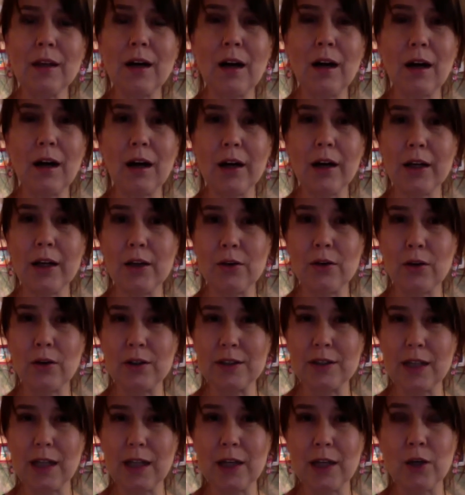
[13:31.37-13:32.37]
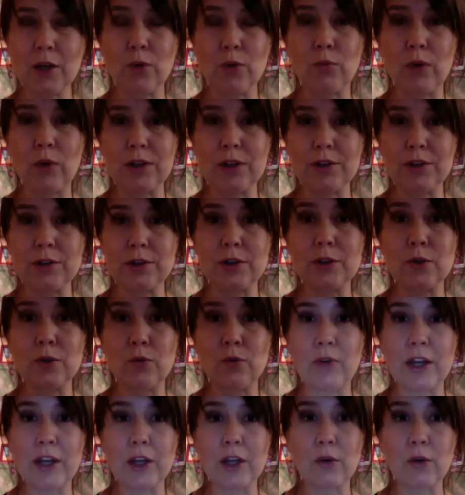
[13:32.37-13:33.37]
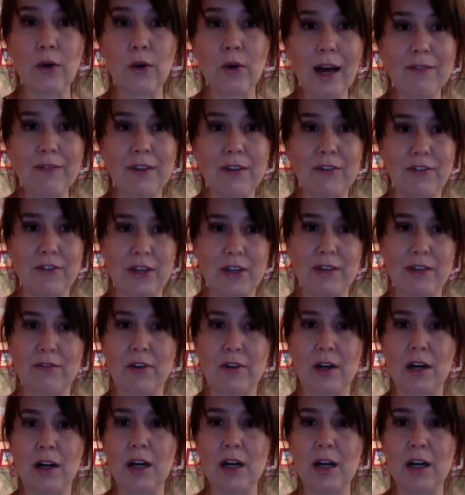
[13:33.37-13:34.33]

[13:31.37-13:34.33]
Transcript: I'm telling you what to do when you have a fever.